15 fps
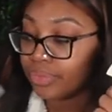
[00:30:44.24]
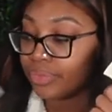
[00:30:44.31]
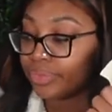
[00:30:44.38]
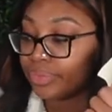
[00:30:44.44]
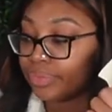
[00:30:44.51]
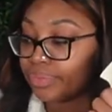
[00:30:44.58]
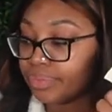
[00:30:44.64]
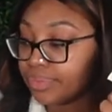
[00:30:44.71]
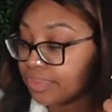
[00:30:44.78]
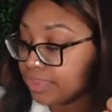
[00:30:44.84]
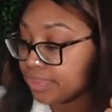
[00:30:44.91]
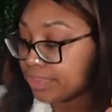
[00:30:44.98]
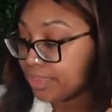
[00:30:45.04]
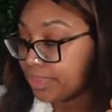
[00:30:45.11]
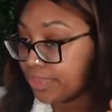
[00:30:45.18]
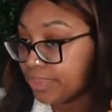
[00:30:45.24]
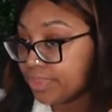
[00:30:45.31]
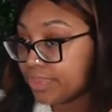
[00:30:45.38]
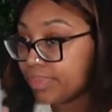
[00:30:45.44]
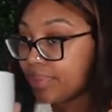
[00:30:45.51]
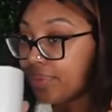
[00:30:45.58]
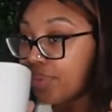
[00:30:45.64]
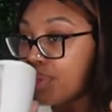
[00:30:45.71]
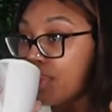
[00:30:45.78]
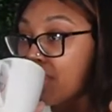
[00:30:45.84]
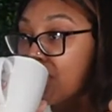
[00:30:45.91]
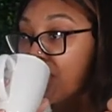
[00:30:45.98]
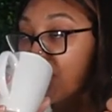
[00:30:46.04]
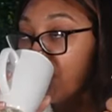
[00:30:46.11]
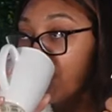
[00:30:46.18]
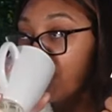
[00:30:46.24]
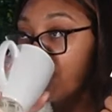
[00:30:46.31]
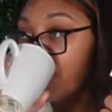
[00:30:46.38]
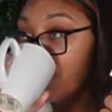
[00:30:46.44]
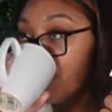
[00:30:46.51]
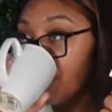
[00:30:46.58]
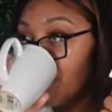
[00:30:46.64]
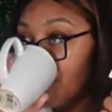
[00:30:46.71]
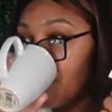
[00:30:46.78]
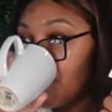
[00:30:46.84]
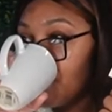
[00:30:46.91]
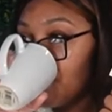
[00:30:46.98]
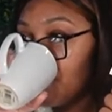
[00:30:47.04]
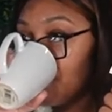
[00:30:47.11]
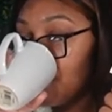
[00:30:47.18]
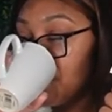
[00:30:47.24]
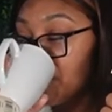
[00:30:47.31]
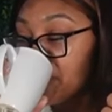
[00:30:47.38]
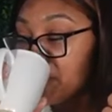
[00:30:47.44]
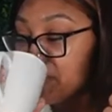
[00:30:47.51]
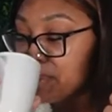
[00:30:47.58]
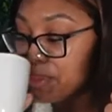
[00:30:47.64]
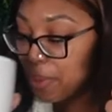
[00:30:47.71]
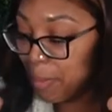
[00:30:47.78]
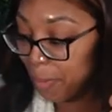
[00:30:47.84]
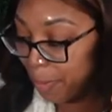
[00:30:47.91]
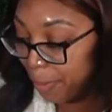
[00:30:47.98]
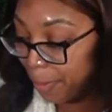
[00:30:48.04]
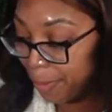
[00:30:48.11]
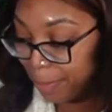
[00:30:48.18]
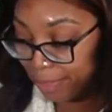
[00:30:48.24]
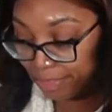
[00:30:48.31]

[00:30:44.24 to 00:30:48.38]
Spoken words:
(no one is talking)